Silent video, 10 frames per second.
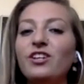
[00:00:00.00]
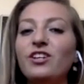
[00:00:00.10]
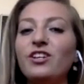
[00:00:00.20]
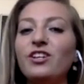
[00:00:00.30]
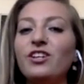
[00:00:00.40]

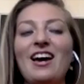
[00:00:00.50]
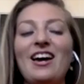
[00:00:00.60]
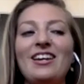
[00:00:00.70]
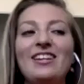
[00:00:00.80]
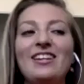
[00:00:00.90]
and
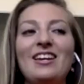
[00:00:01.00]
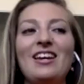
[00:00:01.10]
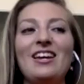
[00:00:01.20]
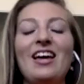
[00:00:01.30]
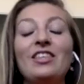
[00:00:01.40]

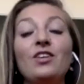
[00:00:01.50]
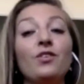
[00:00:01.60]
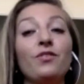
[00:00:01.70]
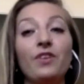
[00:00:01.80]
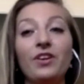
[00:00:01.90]
they were
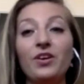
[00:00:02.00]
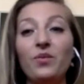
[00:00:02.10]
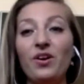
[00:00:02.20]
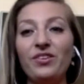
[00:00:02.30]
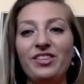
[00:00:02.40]
very
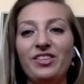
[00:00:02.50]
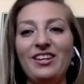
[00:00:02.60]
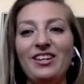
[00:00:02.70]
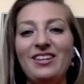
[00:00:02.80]
wealthy,